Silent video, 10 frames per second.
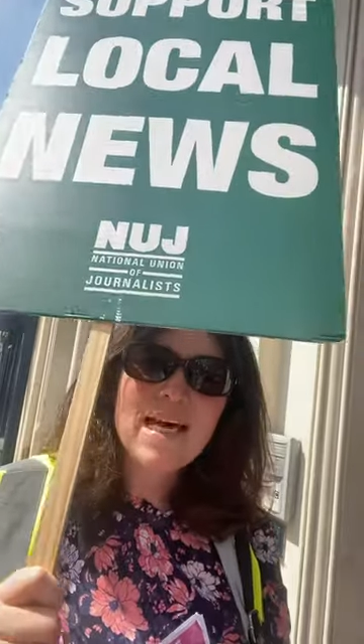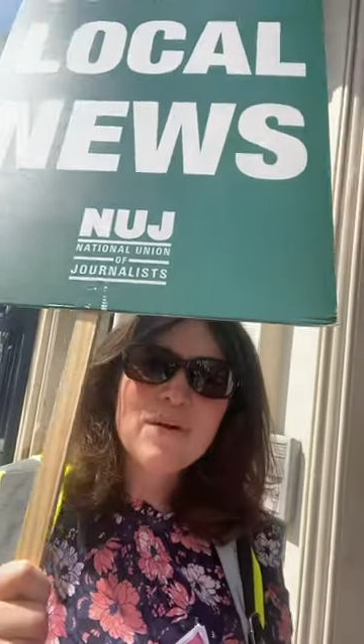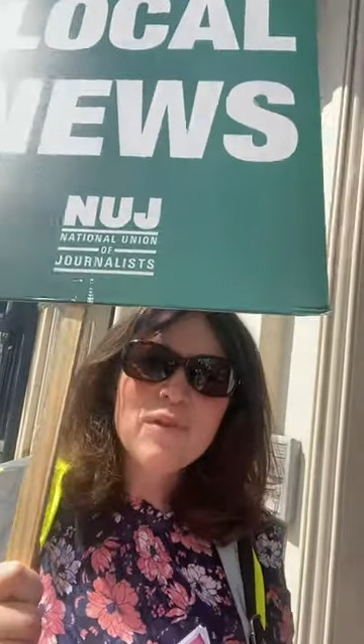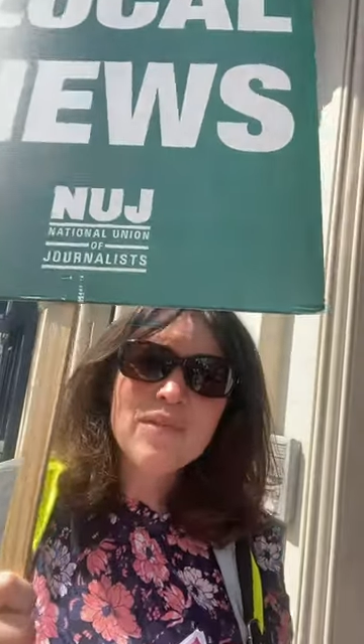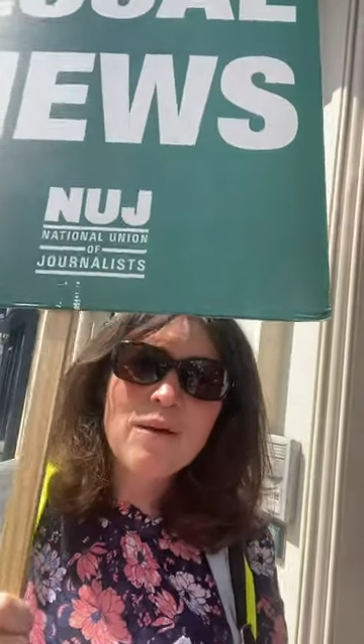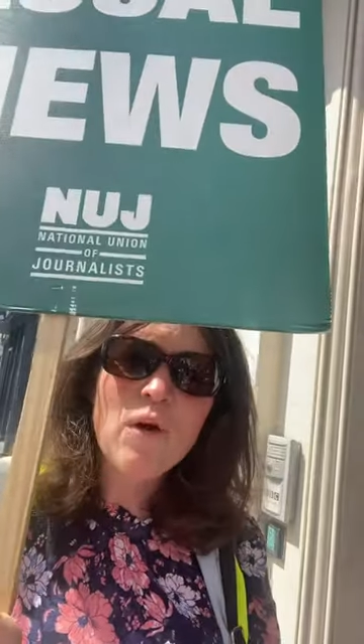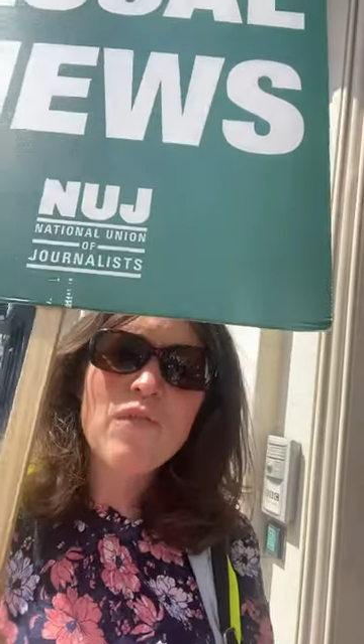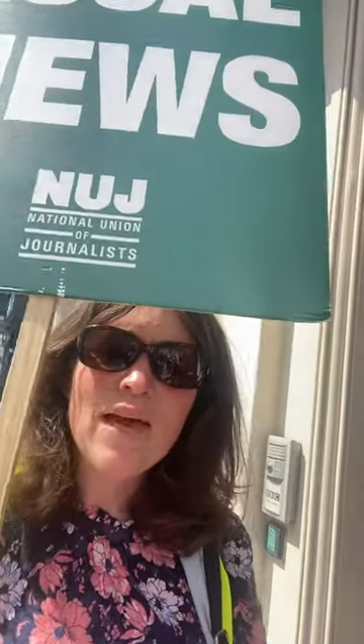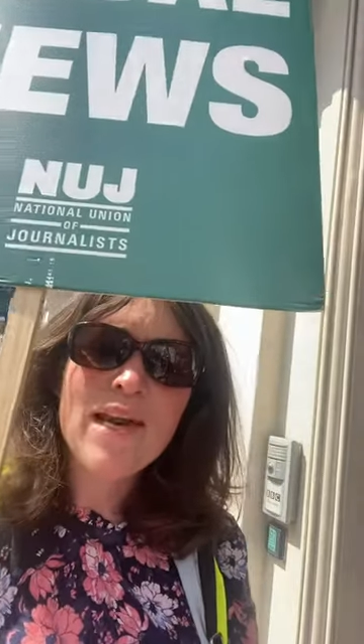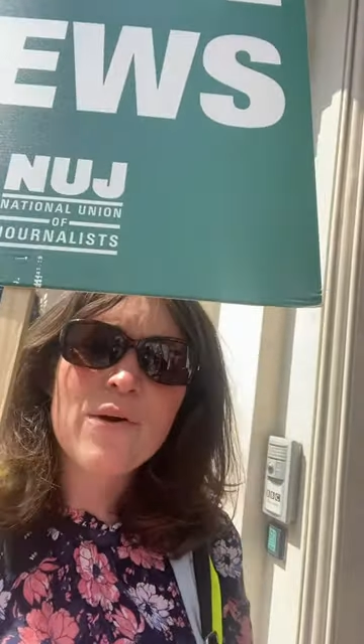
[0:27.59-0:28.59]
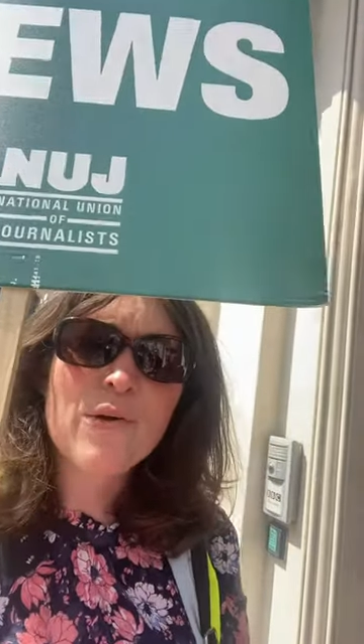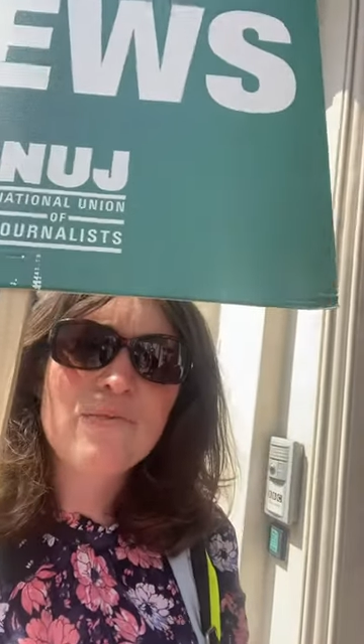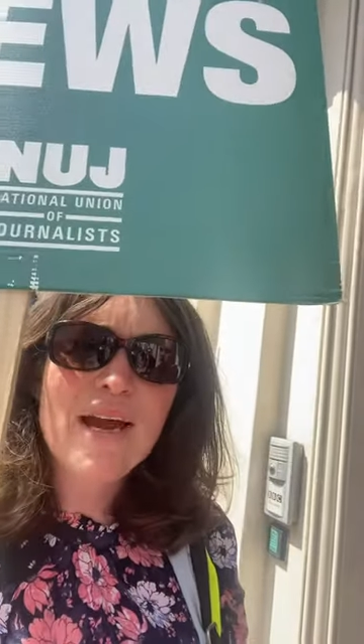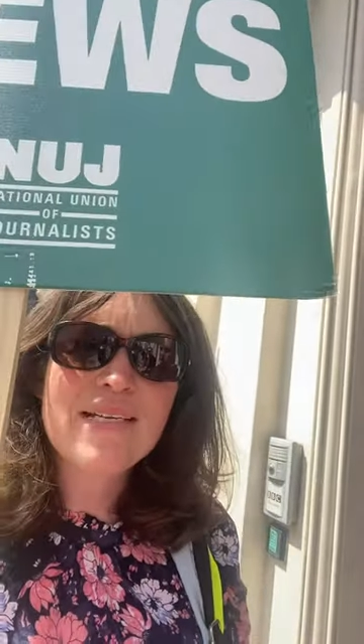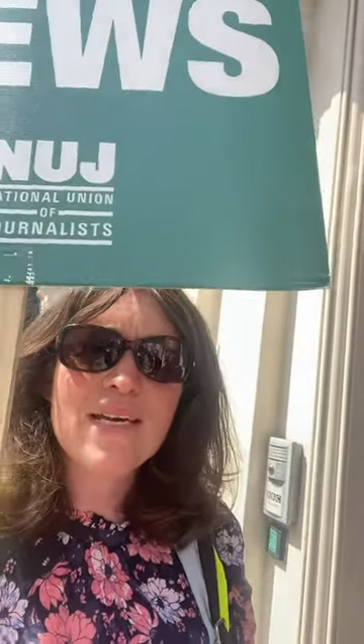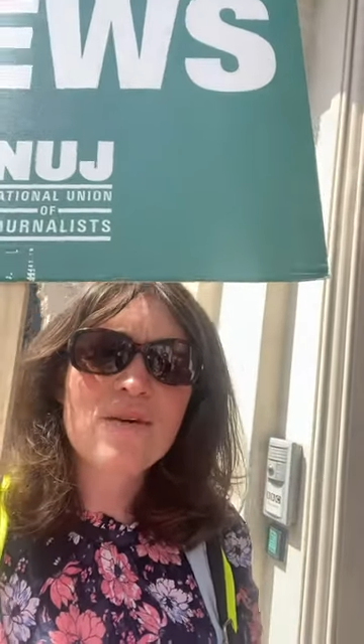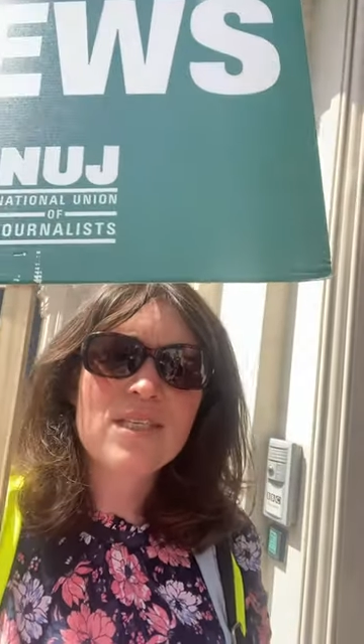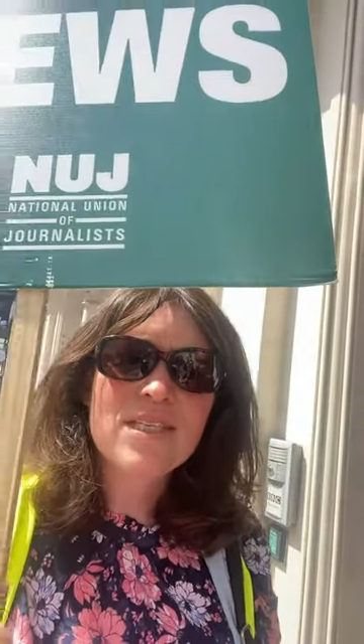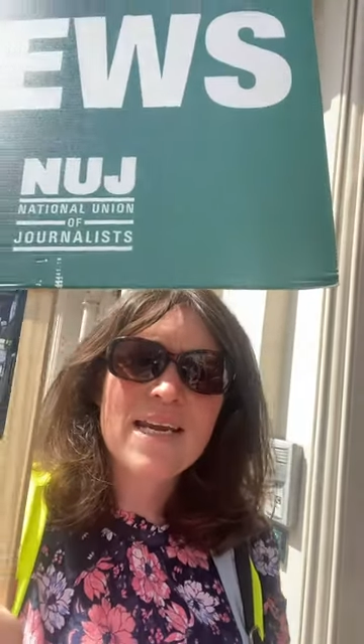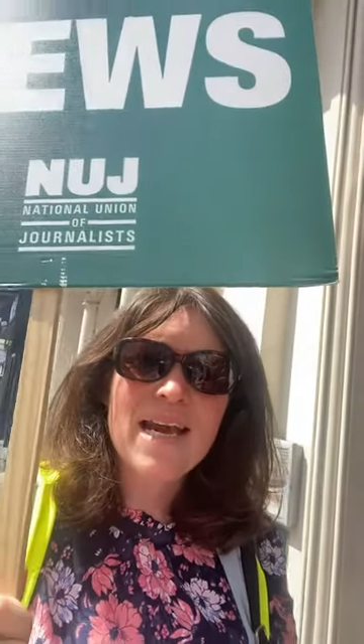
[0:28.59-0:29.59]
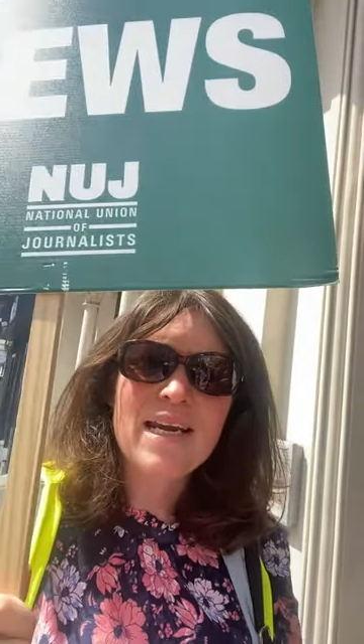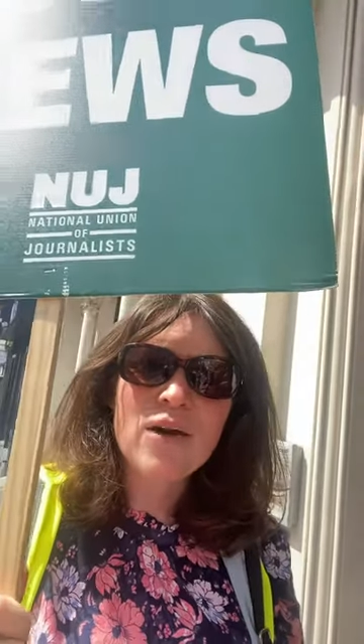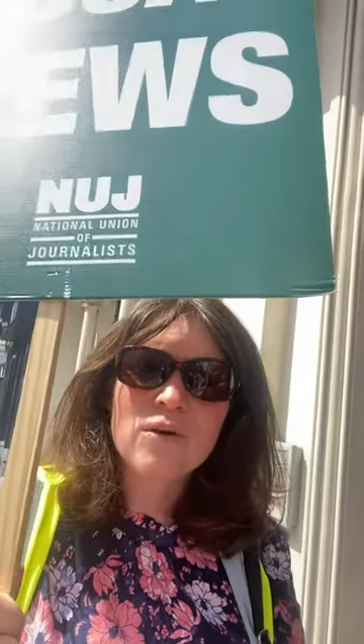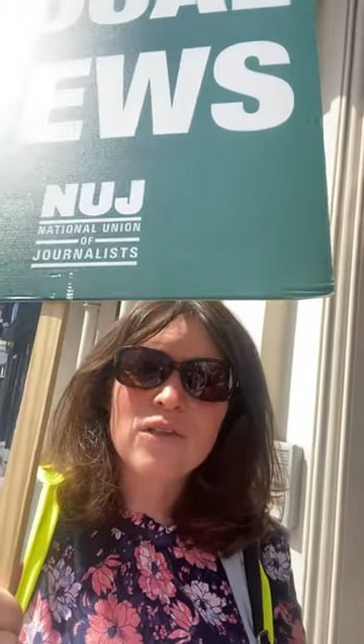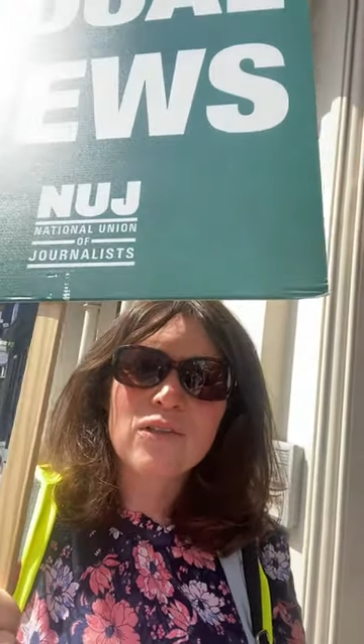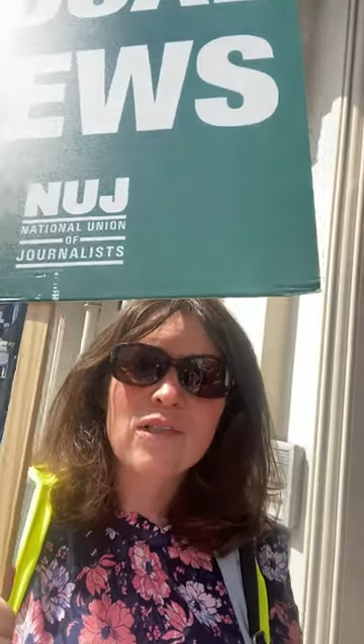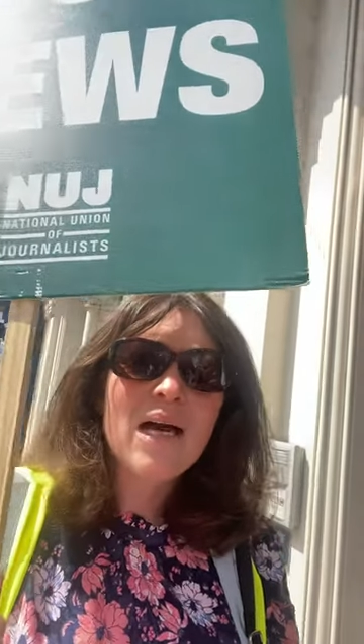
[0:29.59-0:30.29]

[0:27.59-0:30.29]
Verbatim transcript: him that they want their local radio to stay local.